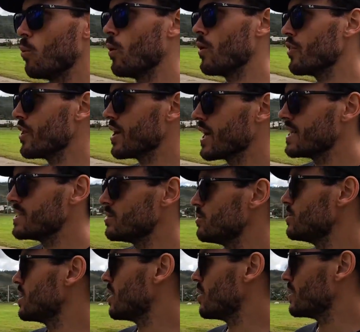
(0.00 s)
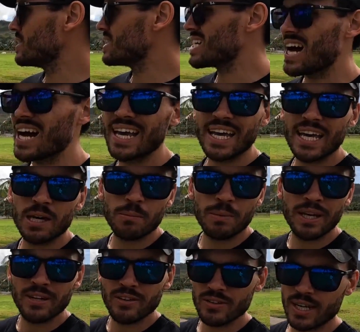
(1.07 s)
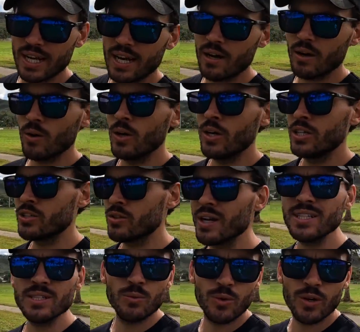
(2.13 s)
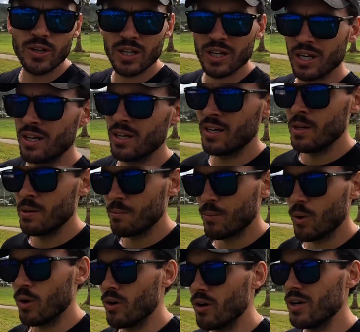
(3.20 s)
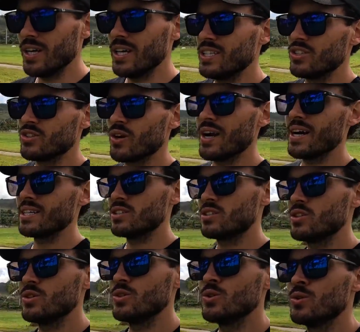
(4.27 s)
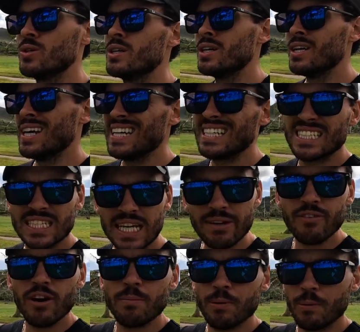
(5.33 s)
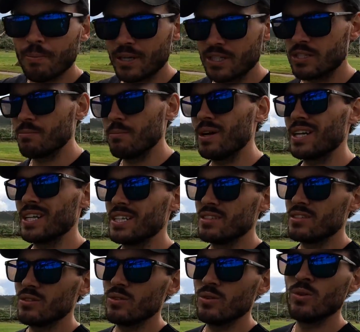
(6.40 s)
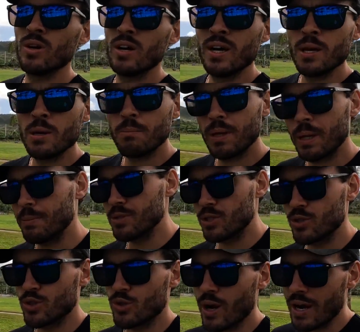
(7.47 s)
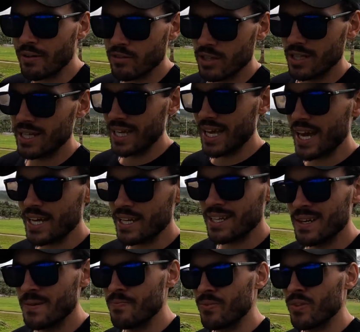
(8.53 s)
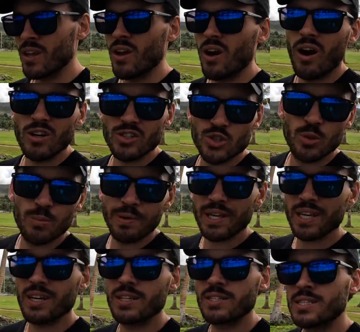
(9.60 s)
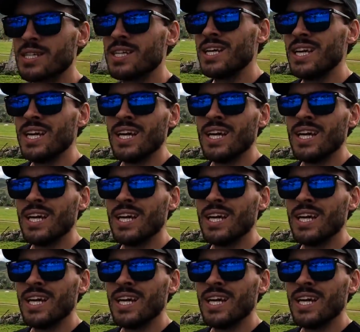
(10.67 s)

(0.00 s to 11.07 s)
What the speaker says: One thing I do know is I am here now trying to work more and trying to save up a bunch of money to be able to travel again. Also because